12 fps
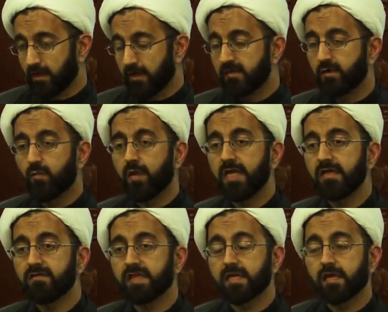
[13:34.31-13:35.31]
in a way
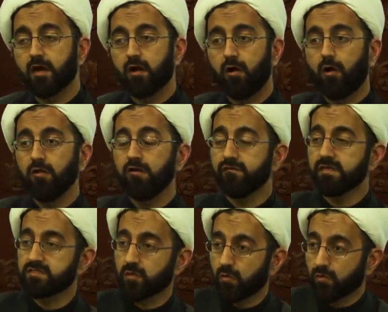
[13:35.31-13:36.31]
that all of
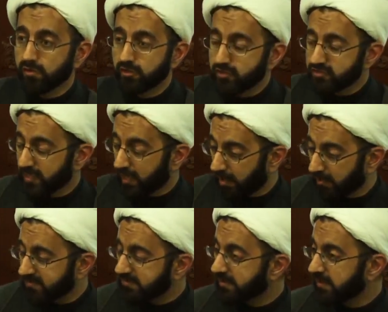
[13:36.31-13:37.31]
His orders
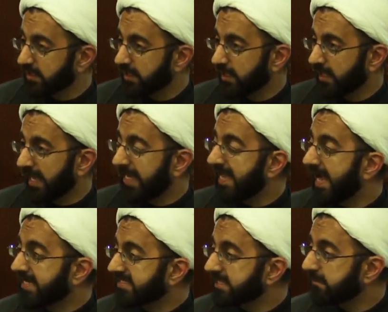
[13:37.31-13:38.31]
are
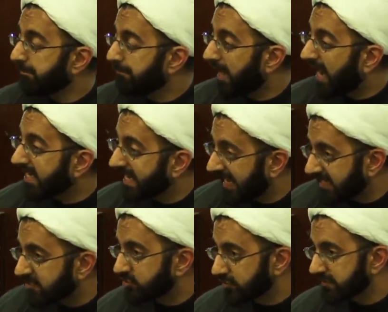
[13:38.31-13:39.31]
enacted by
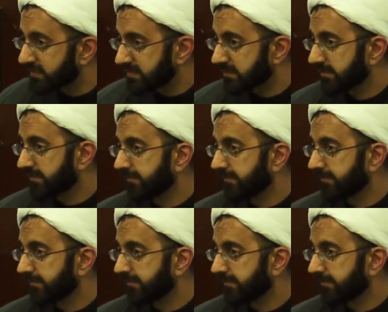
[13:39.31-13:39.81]
angels.